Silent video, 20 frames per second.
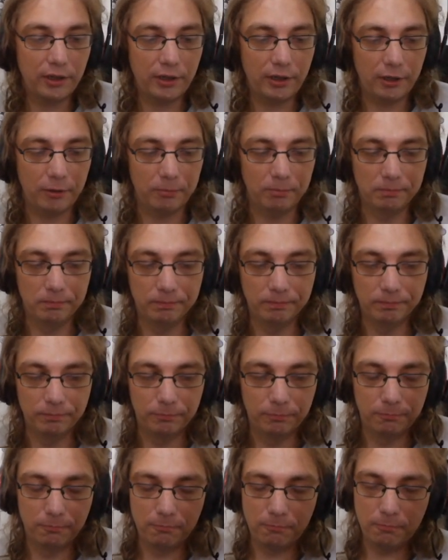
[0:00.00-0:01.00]

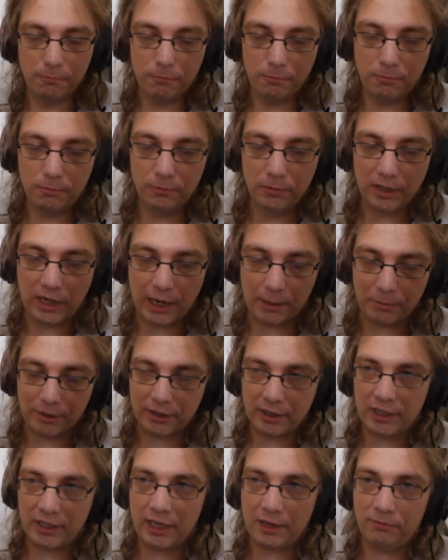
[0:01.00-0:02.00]
I'm
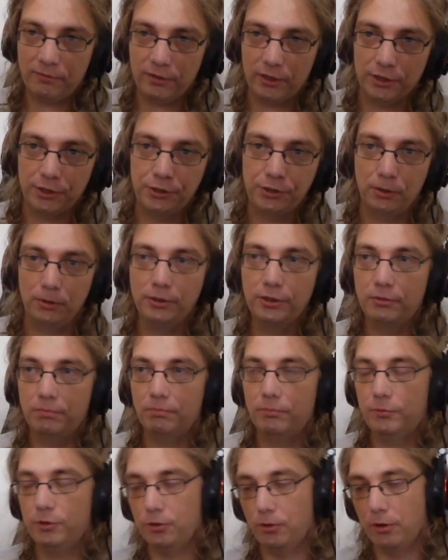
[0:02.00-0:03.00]
going to give a short
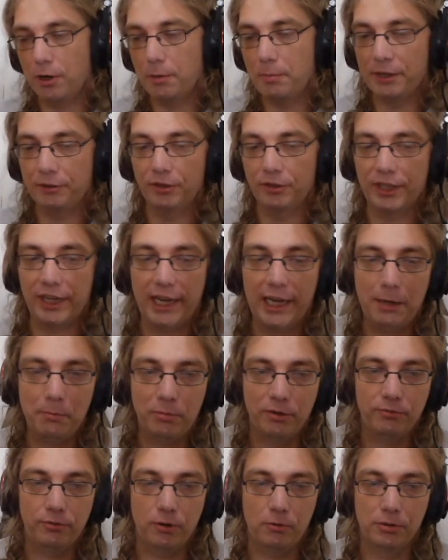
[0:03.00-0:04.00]
talk about the game
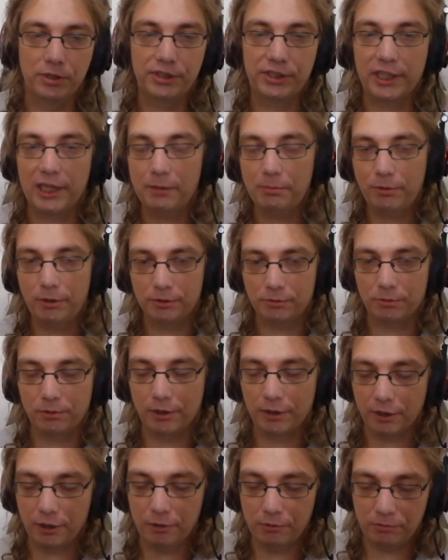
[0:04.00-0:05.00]
before we start, because we're
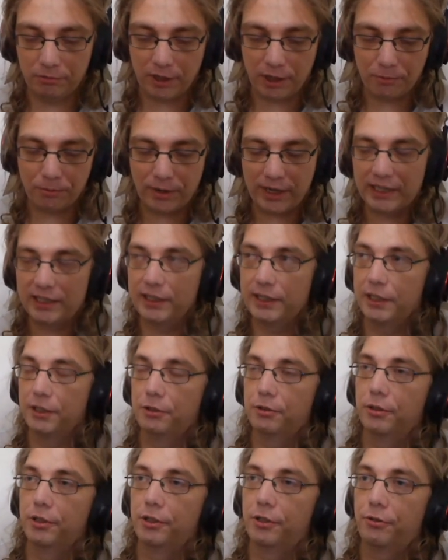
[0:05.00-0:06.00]
going to go directly
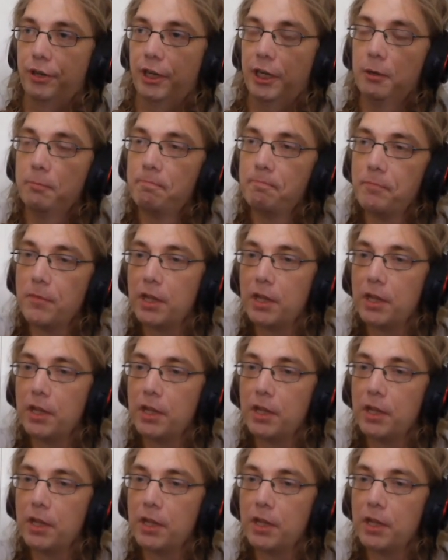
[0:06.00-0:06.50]
into a trick.